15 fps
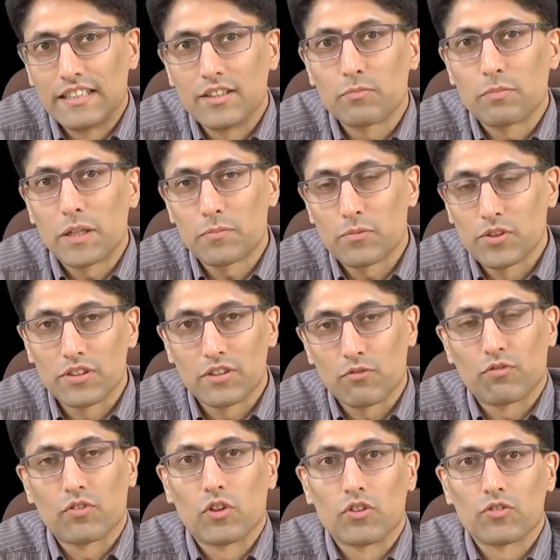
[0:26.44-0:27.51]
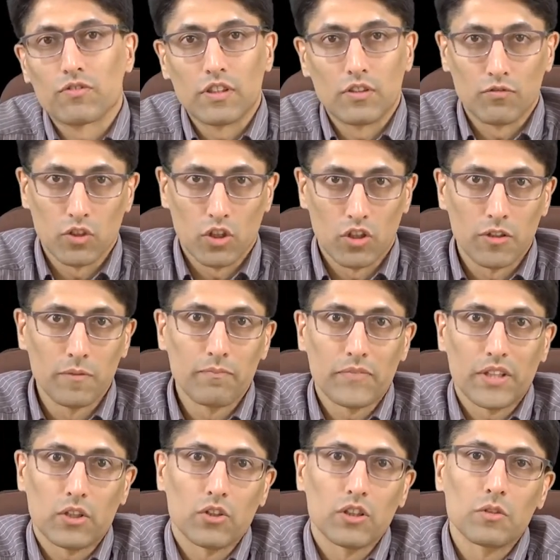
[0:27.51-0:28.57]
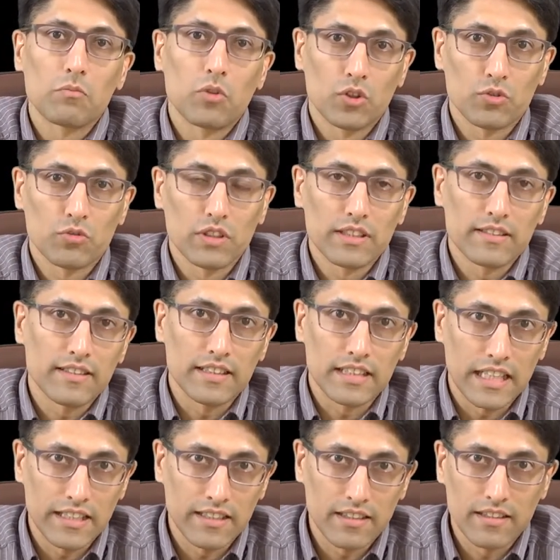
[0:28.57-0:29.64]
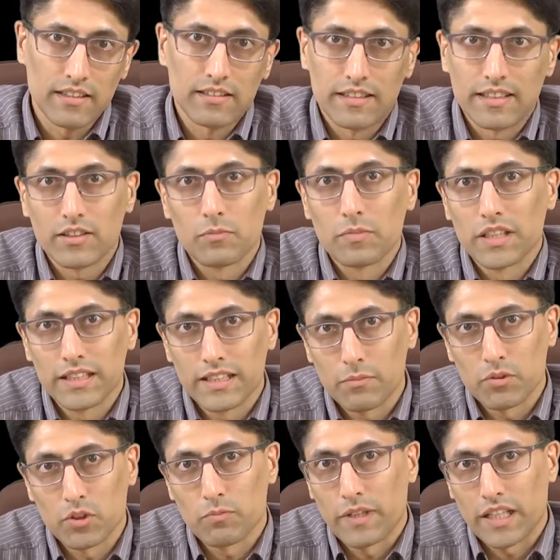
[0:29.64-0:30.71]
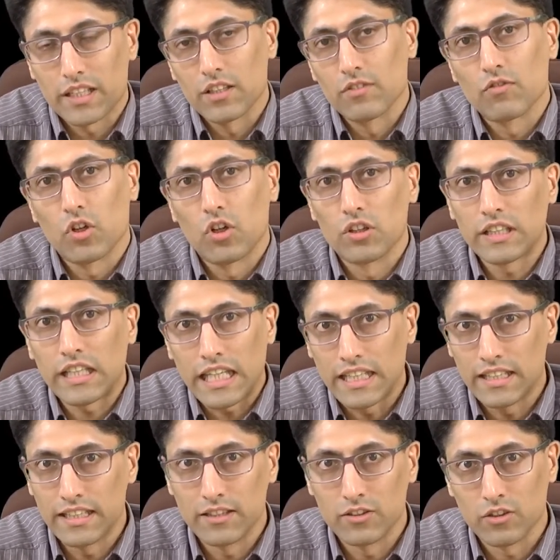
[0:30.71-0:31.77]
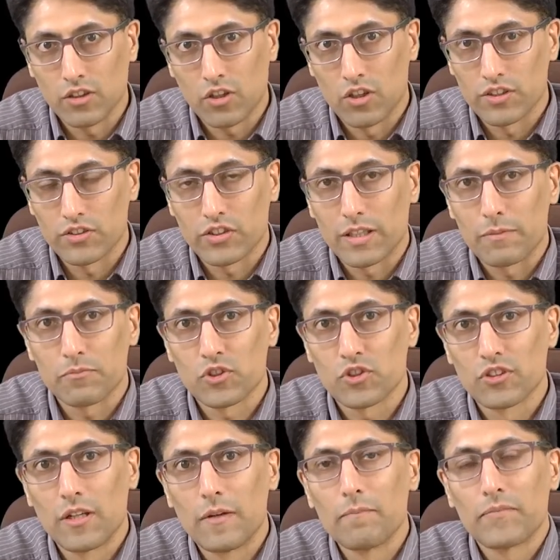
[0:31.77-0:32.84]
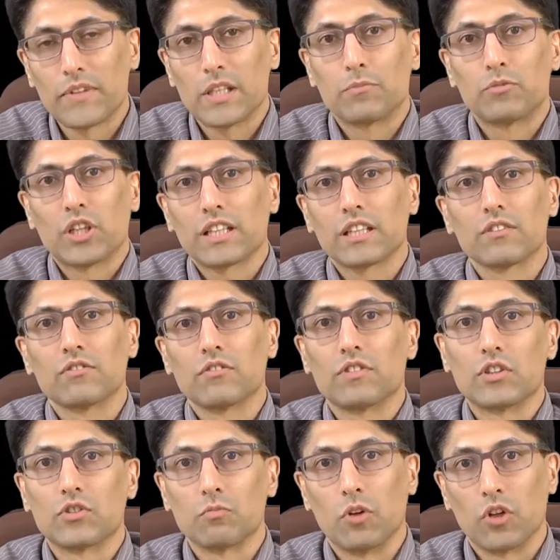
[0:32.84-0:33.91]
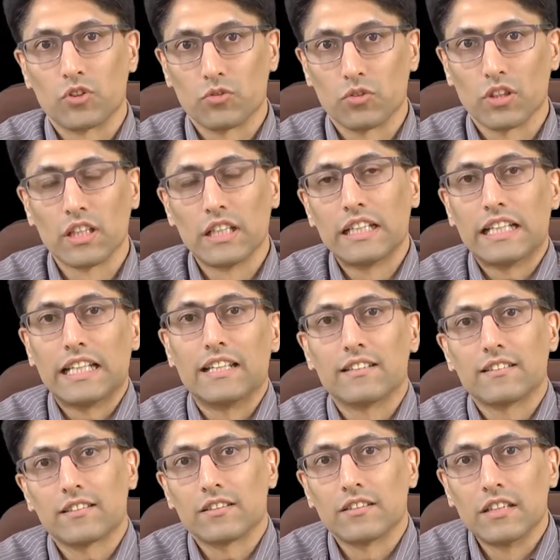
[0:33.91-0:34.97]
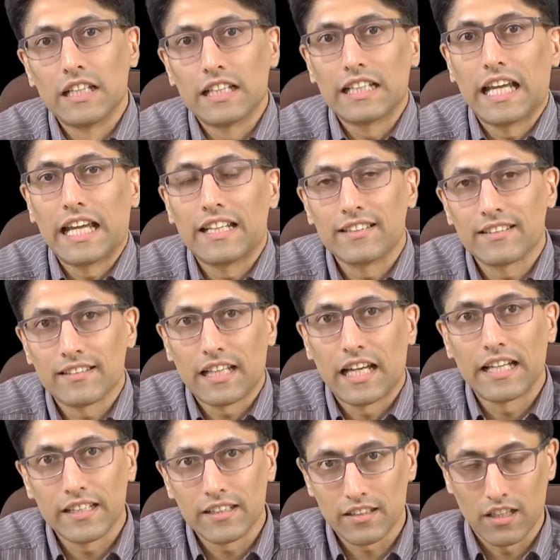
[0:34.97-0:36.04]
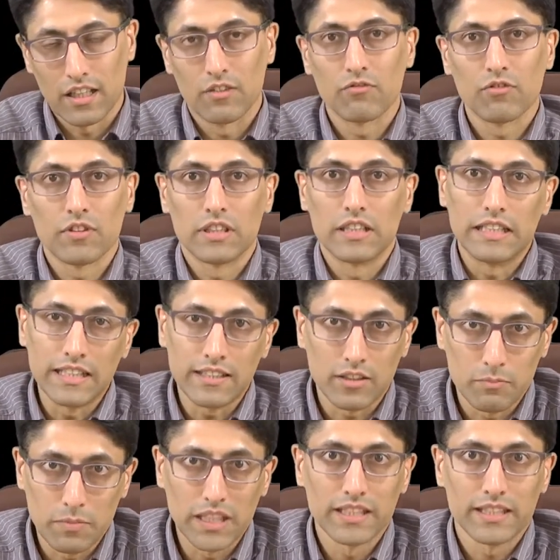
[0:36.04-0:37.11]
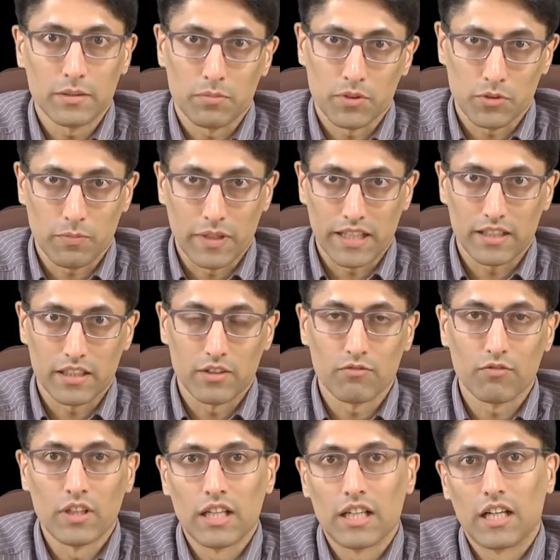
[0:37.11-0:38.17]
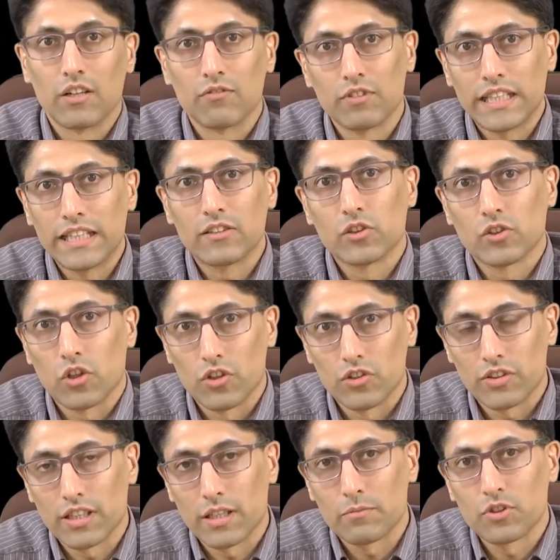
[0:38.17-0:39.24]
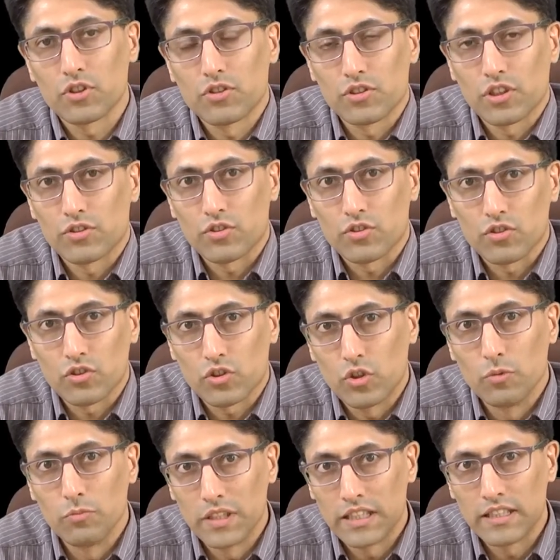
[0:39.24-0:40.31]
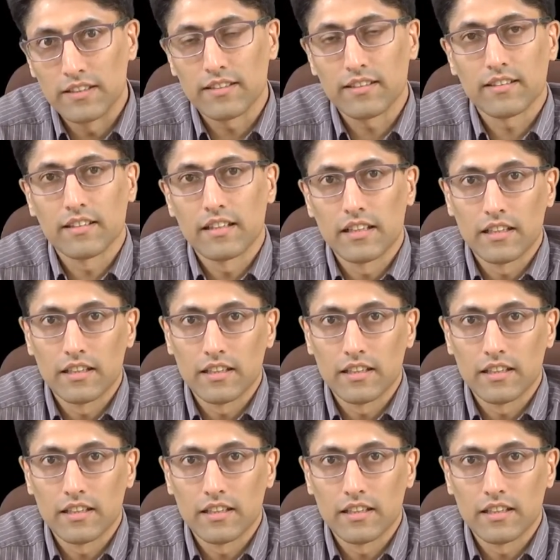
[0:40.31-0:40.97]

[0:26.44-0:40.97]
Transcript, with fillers: This paper is the philosophy of law. The current module is entitled Disability Perspective on Key Legal Concepts. The objective of this module is to gain sight of the disability perspective of legal concepts such as humanness,